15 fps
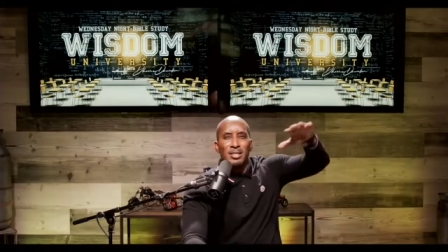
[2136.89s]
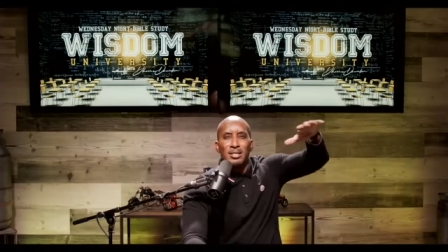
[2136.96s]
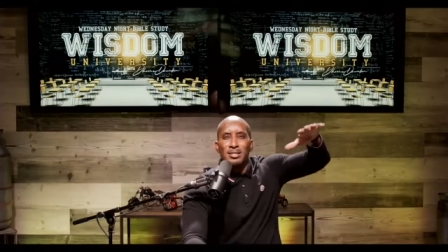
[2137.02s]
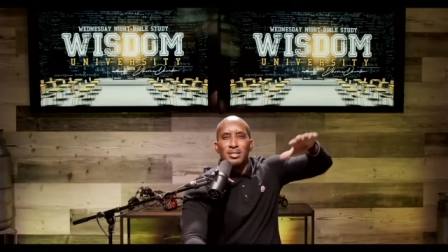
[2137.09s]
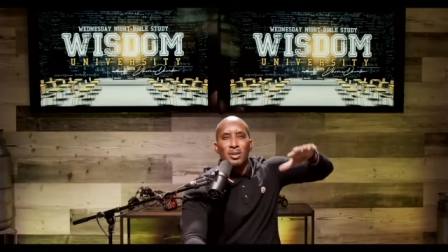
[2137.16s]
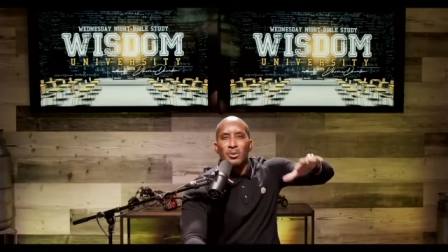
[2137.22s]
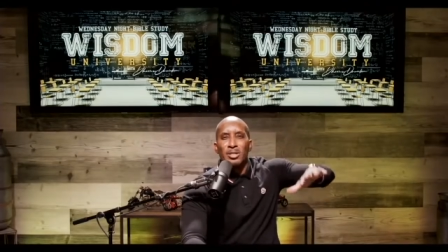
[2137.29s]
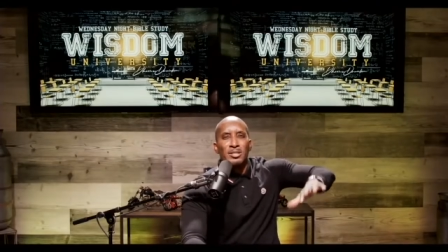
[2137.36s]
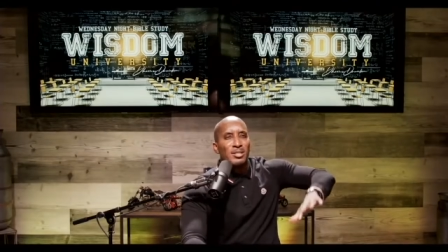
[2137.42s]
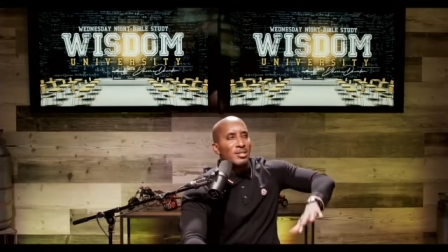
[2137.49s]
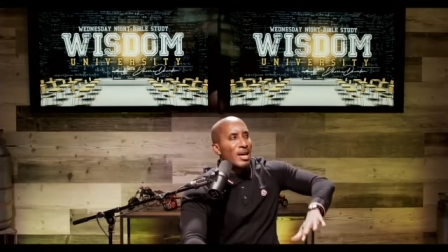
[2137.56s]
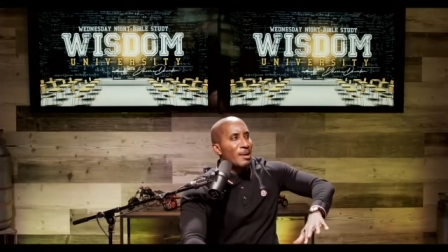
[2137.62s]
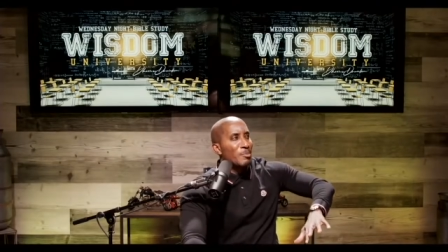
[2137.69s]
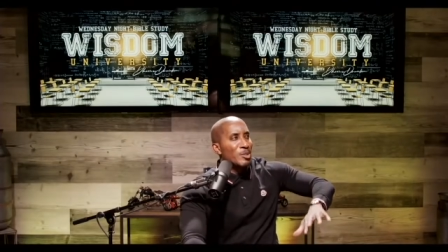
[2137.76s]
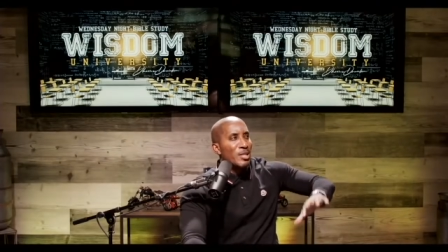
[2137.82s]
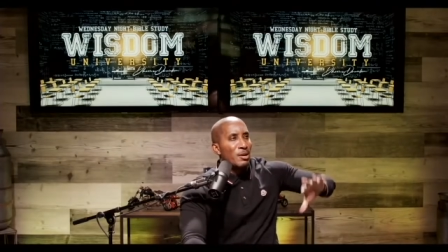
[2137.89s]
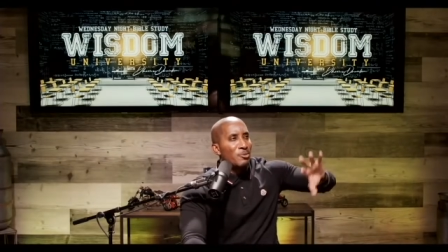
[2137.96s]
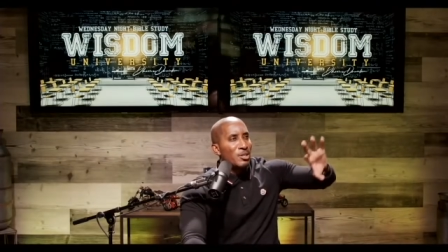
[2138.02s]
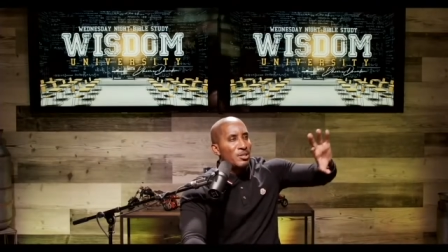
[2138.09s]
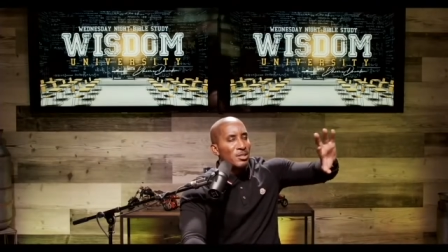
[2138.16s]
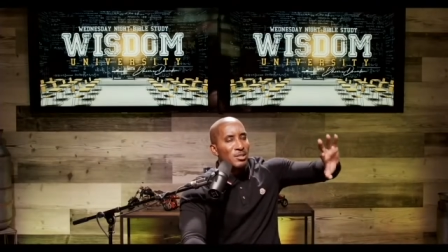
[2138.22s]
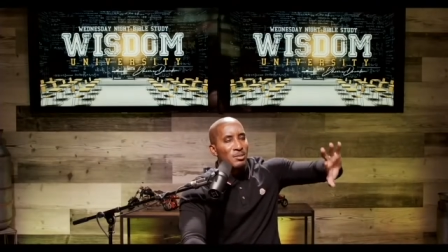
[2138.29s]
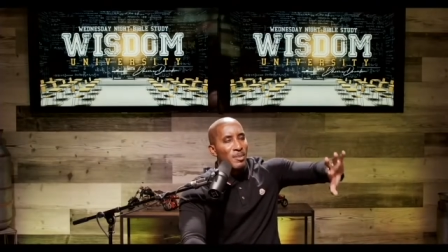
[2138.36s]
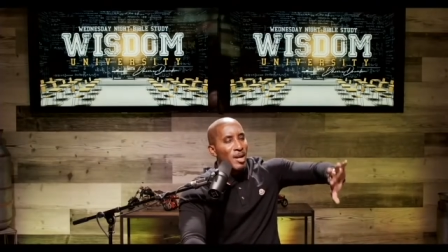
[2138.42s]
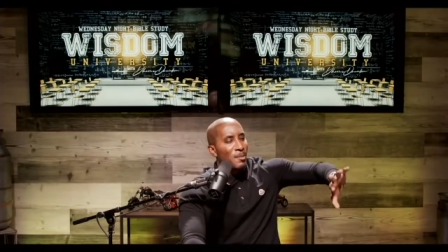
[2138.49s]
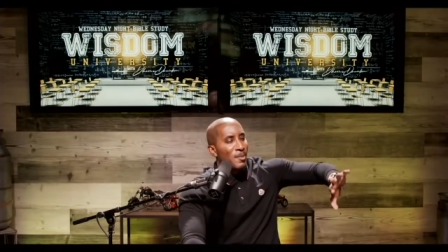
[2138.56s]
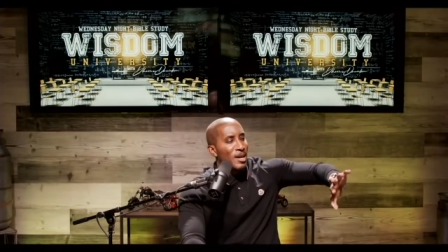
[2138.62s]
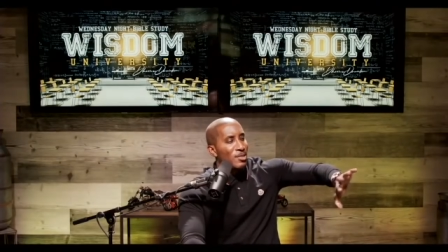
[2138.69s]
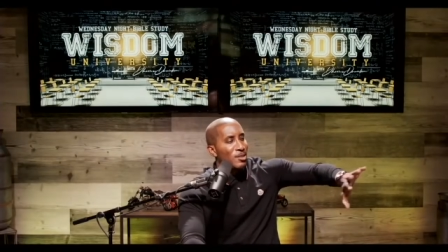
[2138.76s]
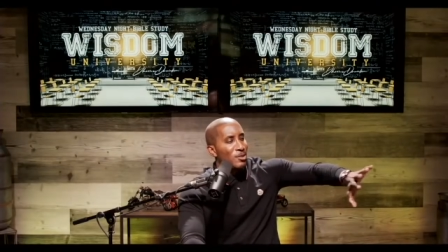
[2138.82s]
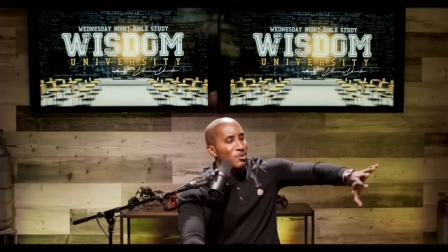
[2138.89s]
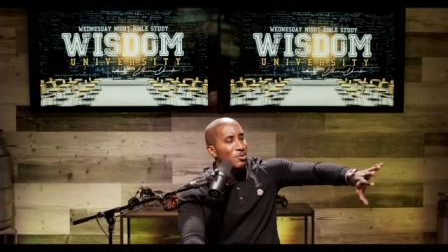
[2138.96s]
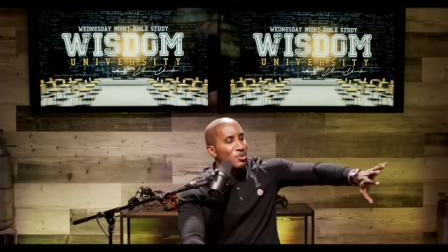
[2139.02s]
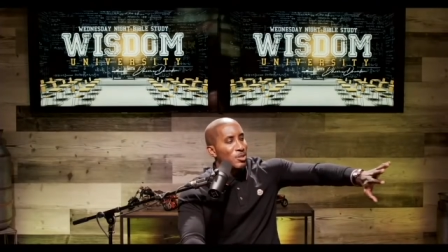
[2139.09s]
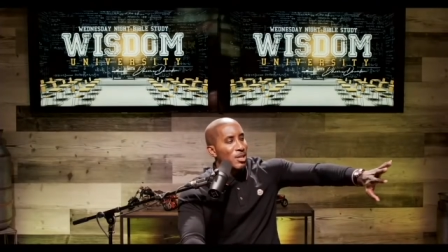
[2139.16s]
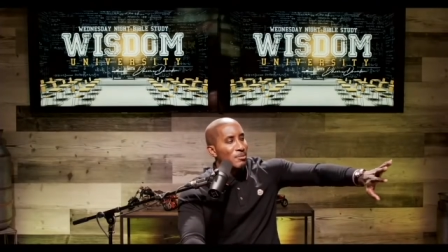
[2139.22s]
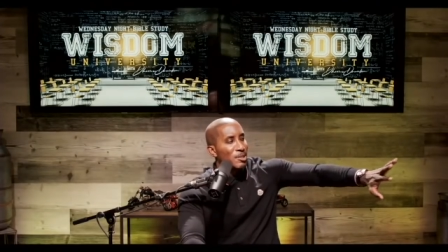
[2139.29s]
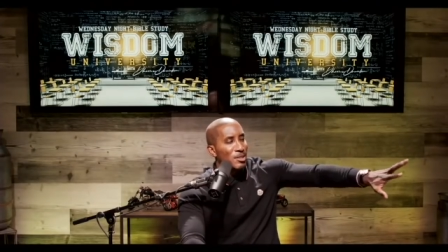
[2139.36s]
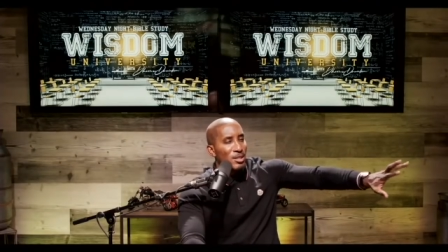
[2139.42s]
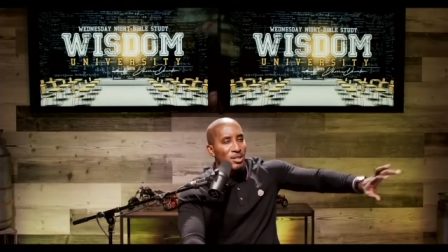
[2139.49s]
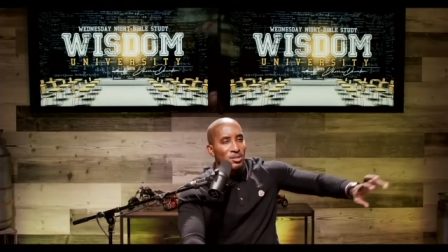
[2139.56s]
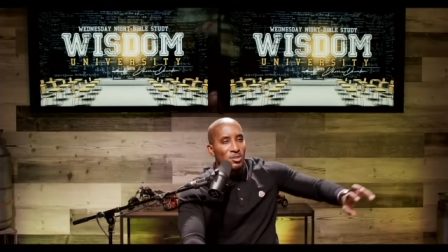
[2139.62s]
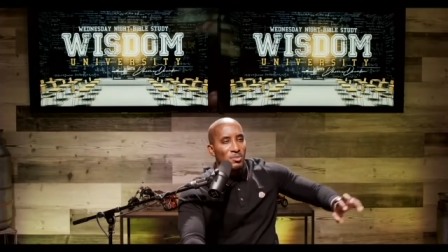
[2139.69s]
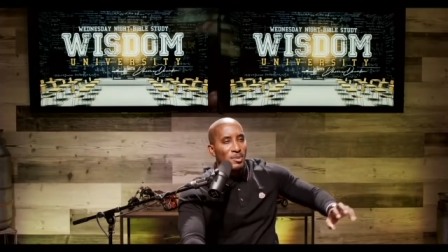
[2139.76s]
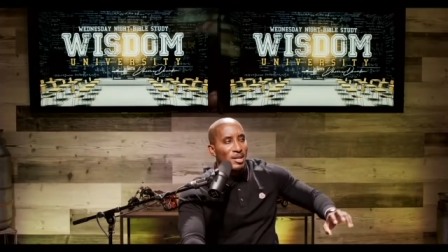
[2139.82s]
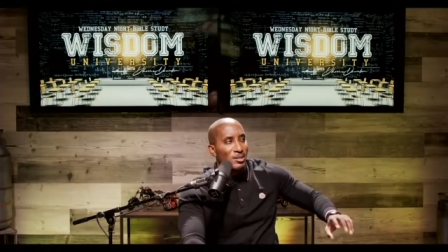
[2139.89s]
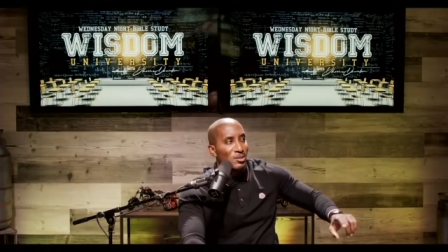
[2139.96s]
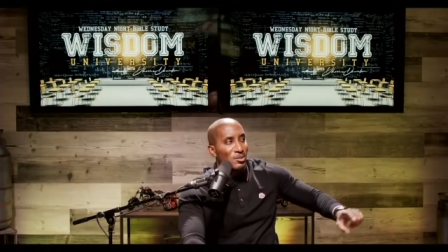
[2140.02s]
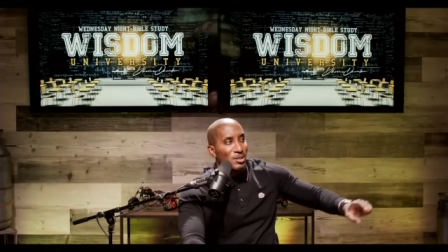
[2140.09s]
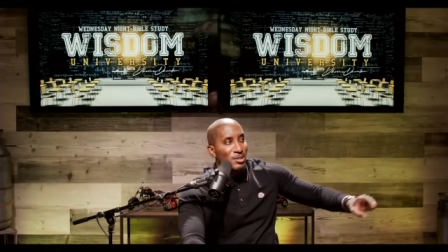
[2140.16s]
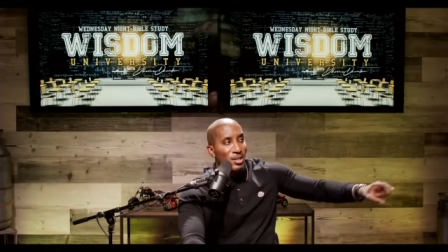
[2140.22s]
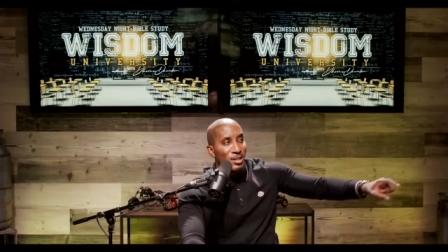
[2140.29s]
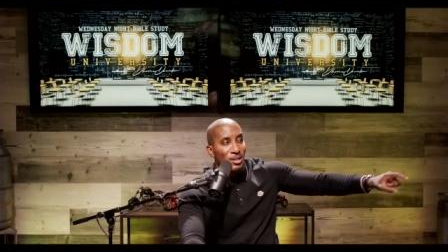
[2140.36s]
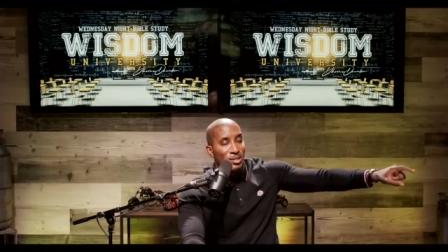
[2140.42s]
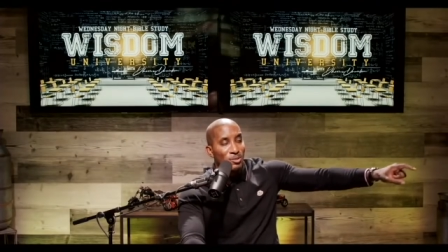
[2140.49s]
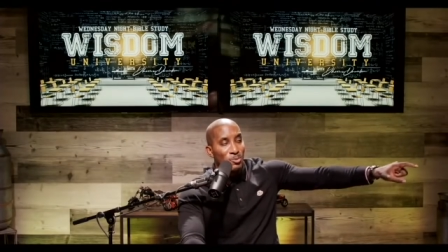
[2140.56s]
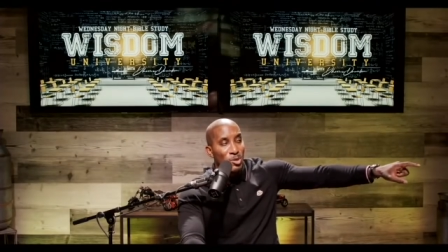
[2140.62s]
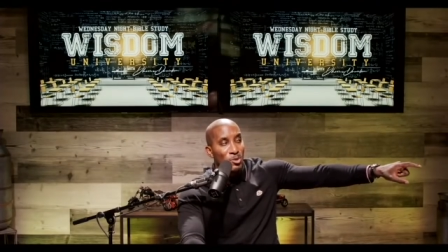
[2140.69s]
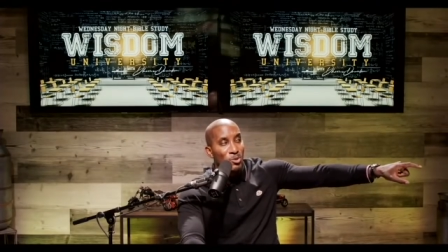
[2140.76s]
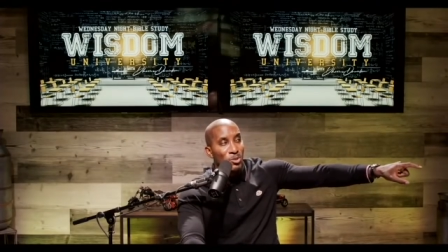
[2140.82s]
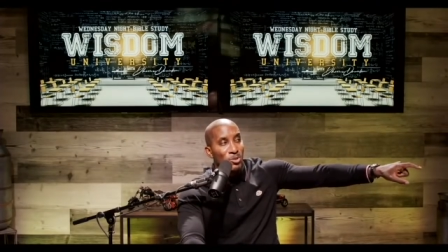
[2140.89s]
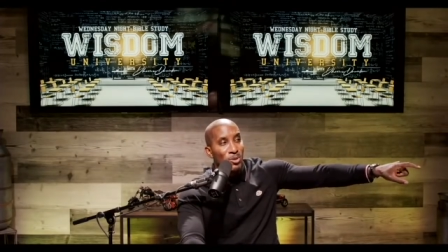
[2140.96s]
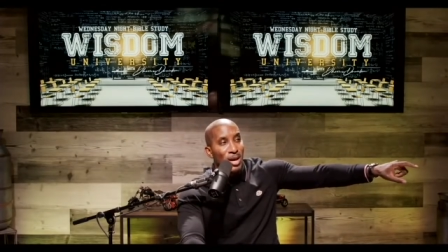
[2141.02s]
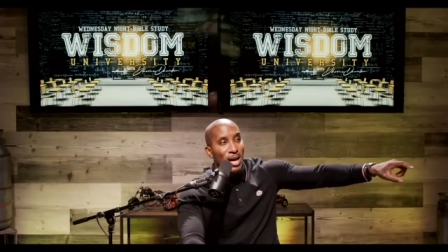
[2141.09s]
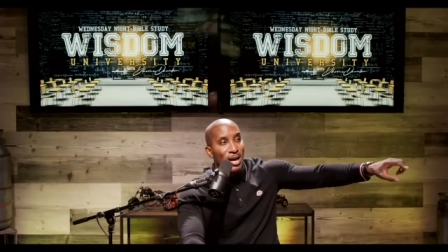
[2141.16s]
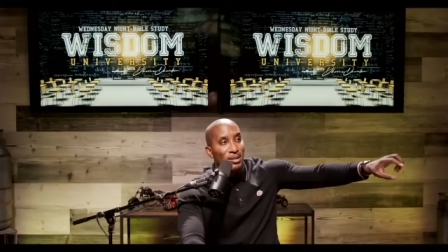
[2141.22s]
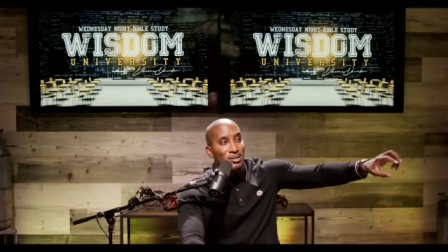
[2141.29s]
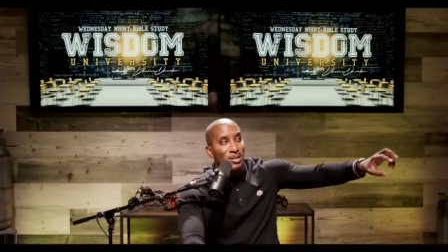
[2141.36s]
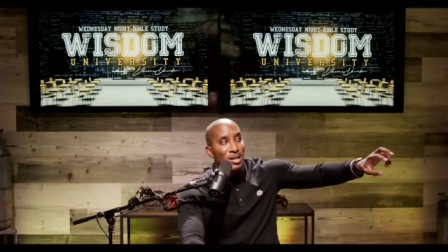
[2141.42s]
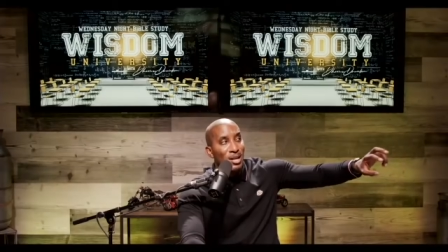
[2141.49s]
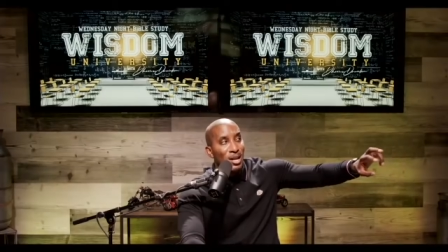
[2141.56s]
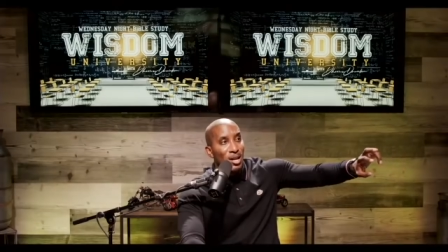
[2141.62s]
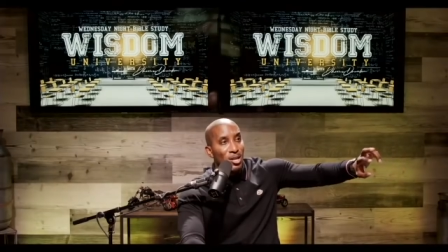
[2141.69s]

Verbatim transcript: Jesus told his disciples that when he sends them out in Matthew chapter 10, 2 by 2, he said, listen, when you go into a house,